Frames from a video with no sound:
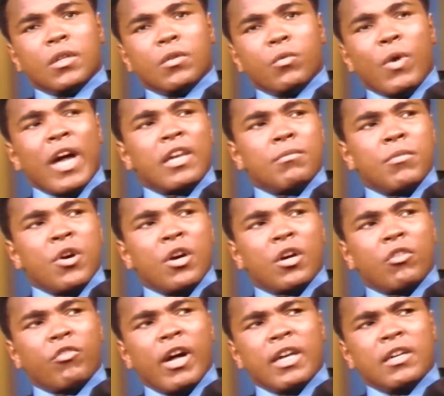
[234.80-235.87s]
uh, white
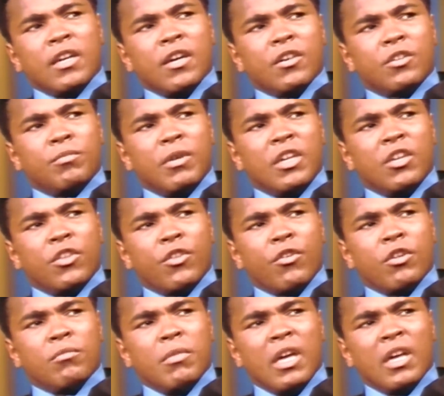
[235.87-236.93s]
America right now is spending
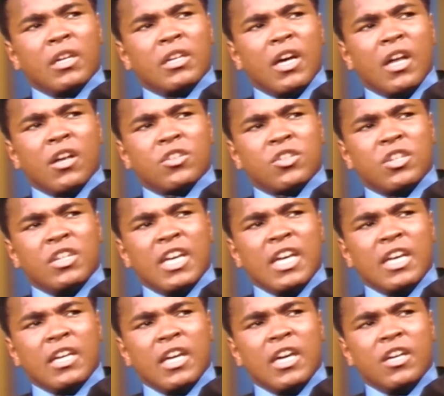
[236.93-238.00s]
thirty million dollars a
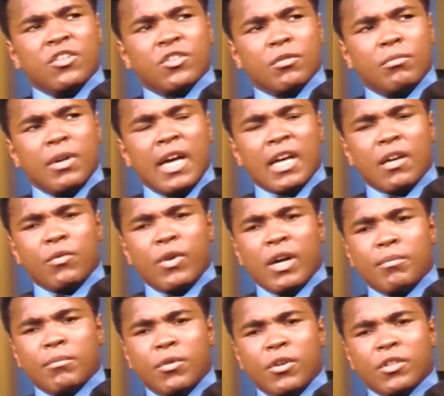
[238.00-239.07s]
day in Asia. Black and
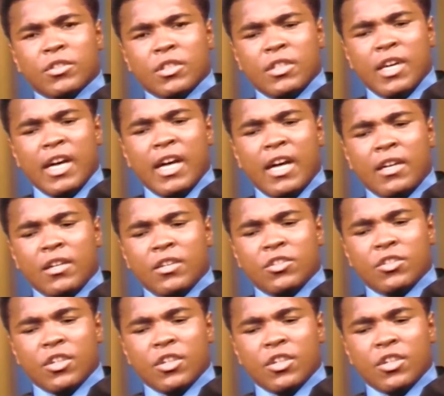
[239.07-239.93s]
white boys are dying